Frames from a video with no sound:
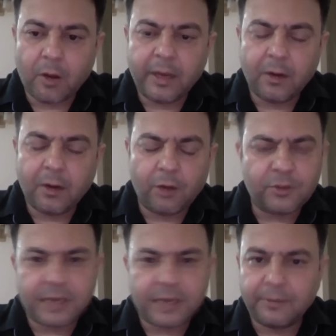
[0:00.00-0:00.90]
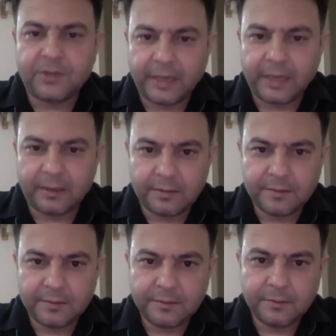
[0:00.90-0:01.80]
in almost every state
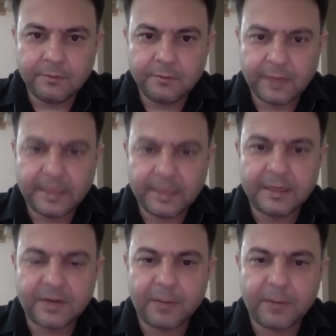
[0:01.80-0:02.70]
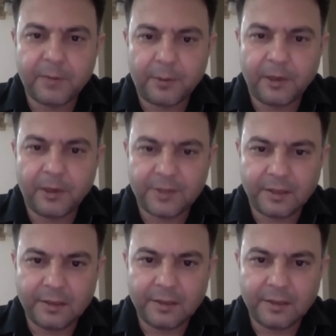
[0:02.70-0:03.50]
where there is tribal population,